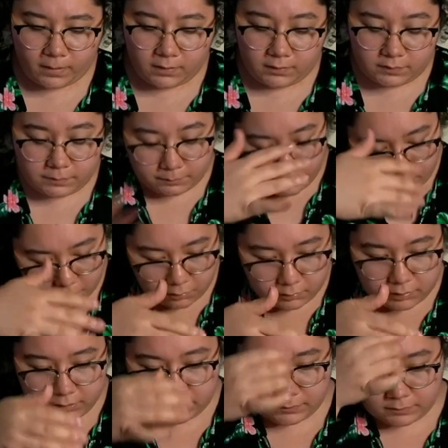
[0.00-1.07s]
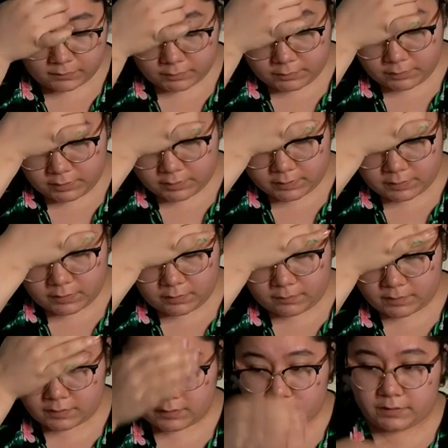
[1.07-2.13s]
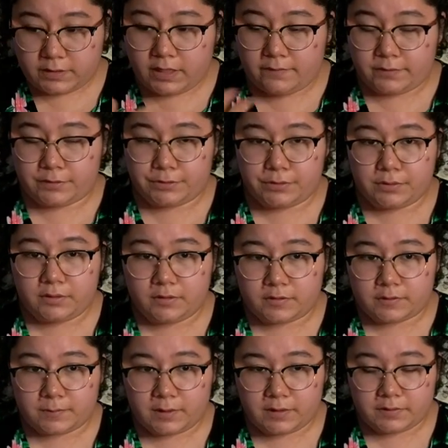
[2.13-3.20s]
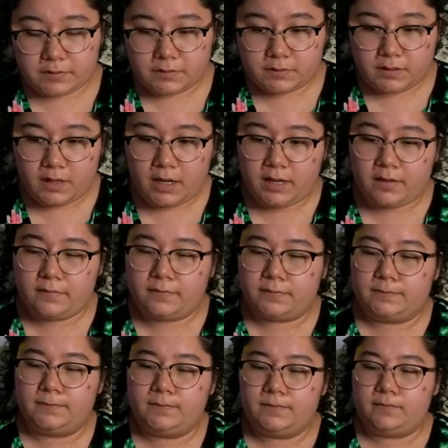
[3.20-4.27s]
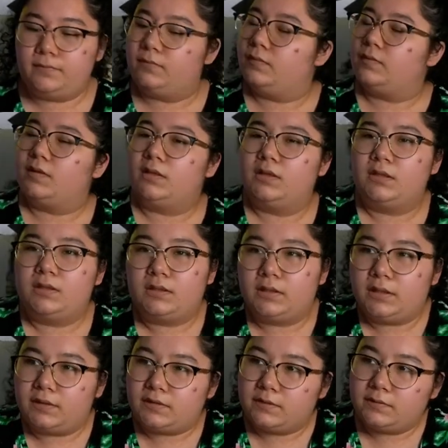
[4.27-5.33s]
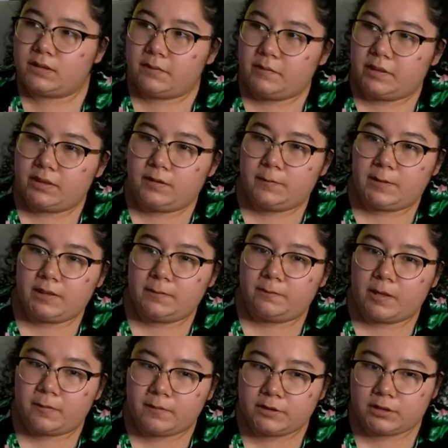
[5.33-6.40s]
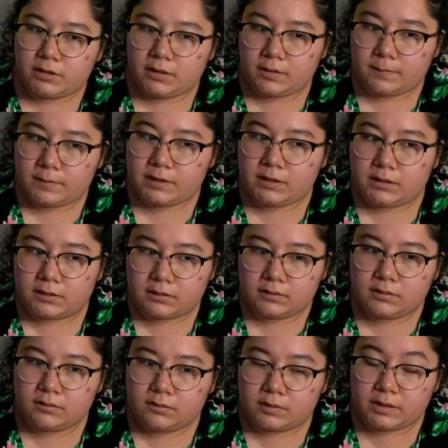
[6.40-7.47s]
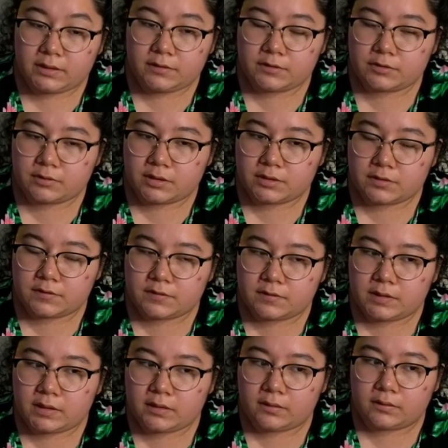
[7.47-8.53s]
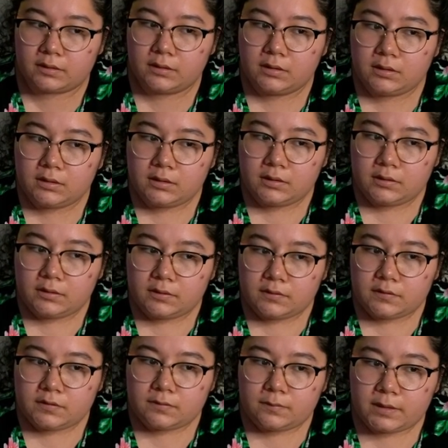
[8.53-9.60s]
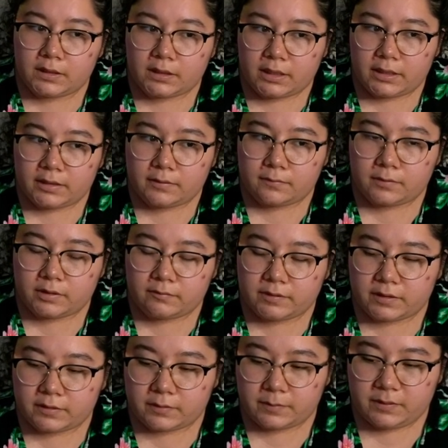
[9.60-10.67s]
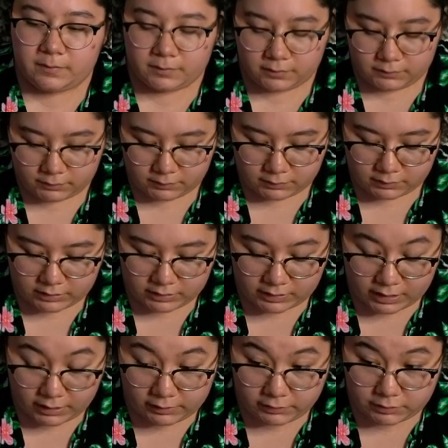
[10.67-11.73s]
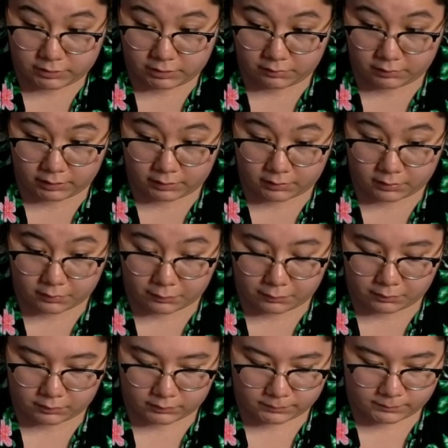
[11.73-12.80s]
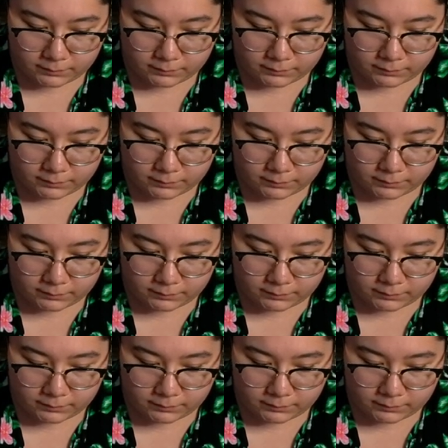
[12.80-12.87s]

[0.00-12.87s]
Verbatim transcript: Because my goal, like, 2 years ago was just to have a studio space, to have, like, some type of independent publishing company or illustration studio to where I could work with other people. And that is still, like, a goal.